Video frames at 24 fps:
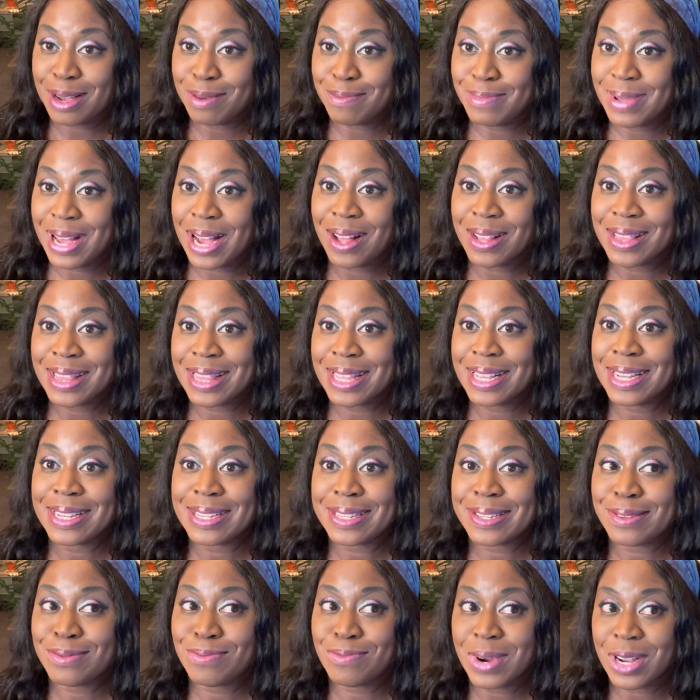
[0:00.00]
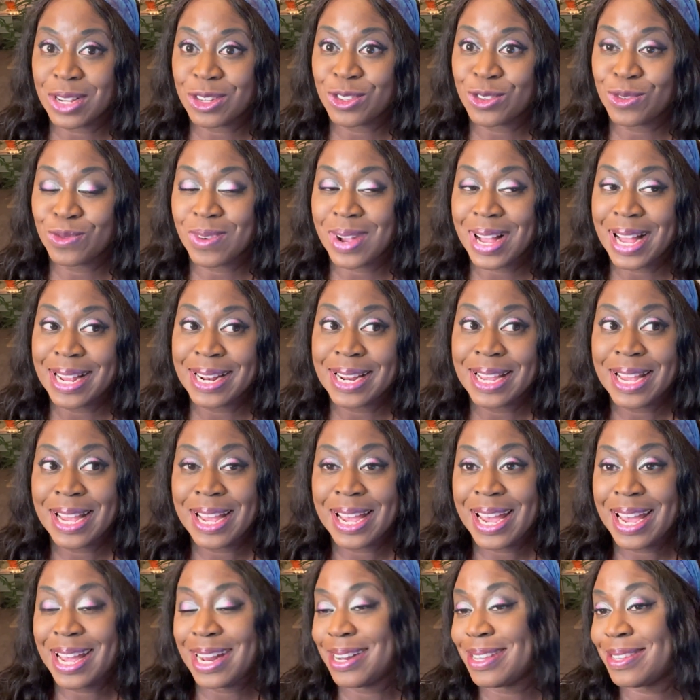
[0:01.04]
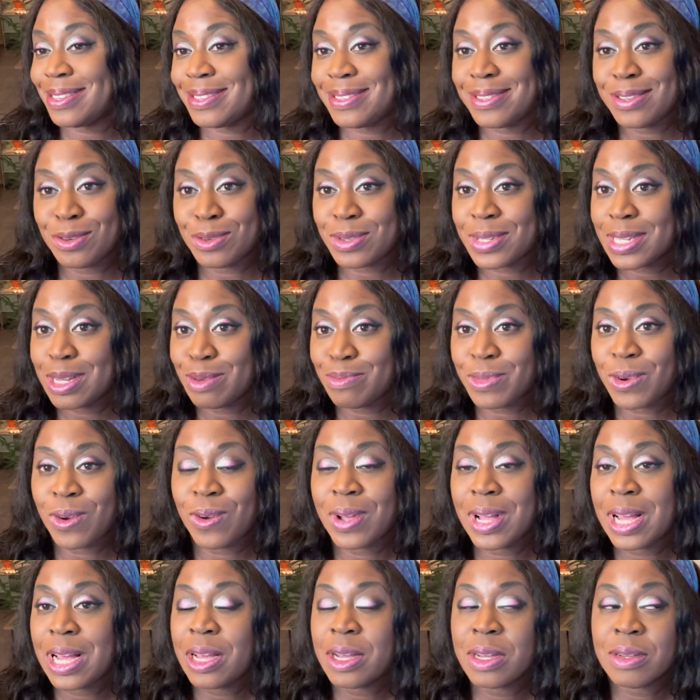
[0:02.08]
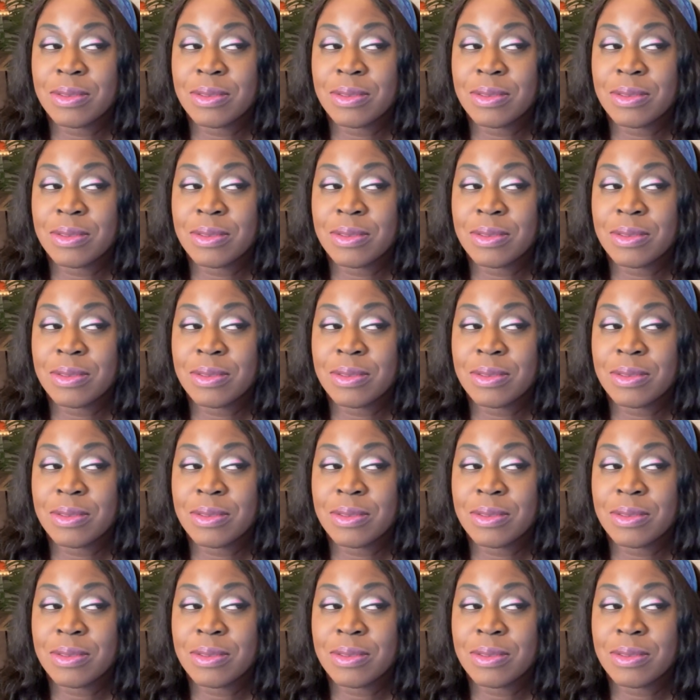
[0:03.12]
about this restaurant, and it's so simple,